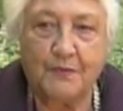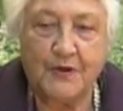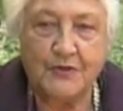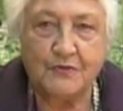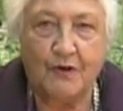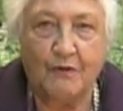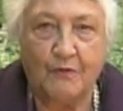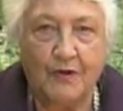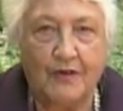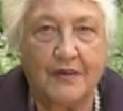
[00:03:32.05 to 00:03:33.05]
was pretty
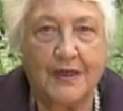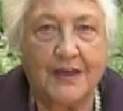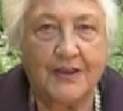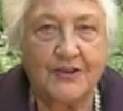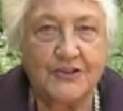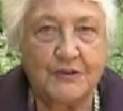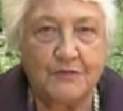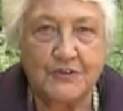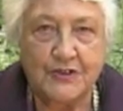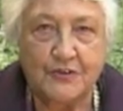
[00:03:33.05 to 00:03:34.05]
strong-willed,
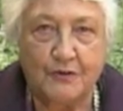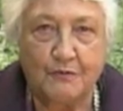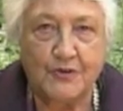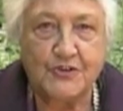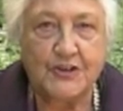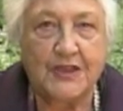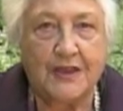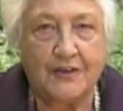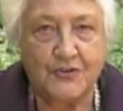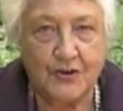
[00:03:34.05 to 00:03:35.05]
and she was determined
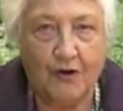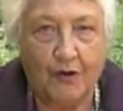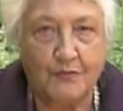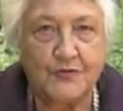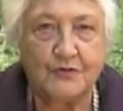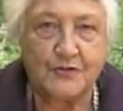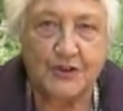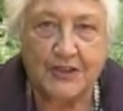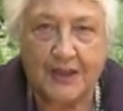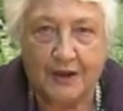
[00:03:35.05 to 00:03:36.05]
she'd get a job
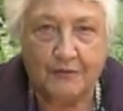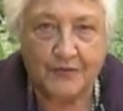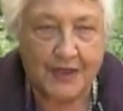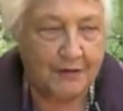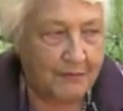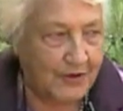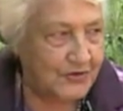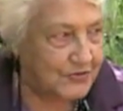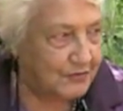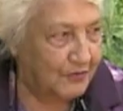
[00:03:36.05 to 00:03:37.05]
so she'd get out
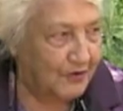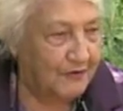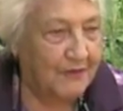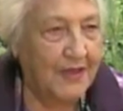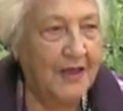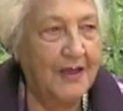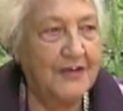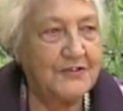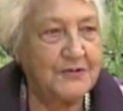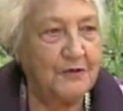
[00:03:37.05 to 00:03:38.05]
that much sooner.
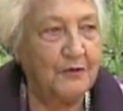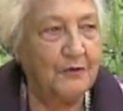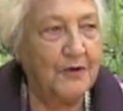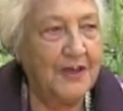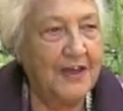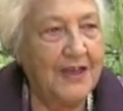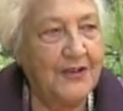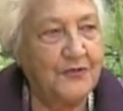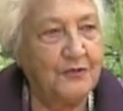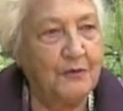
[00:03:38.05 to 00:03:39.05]
So
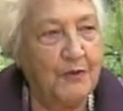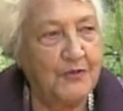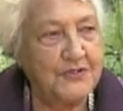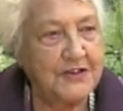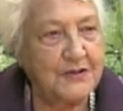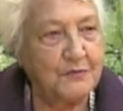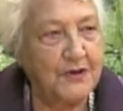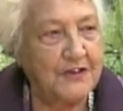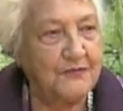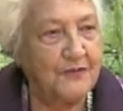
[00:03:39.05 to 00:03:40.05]
it took about
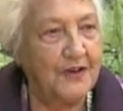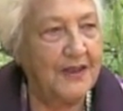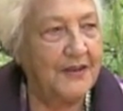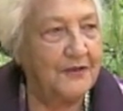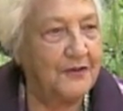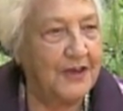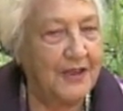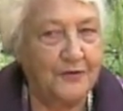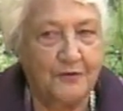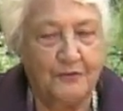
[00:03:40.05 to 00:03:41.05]
6 weeks for a
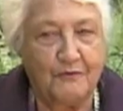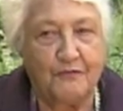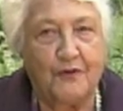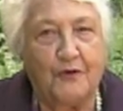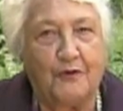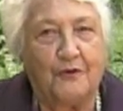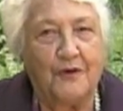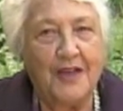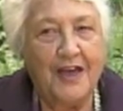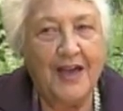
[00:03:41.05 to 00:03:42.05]
letter to get to and
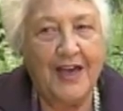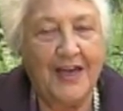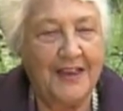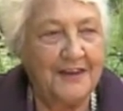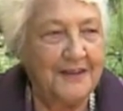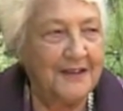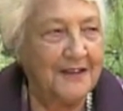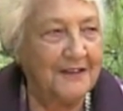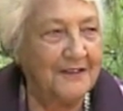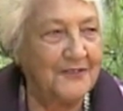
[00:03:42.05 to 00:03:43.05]
fro,
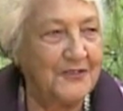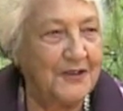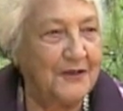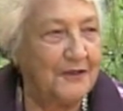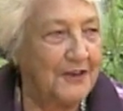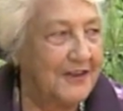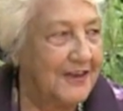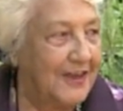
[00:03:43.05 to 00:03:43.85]
and she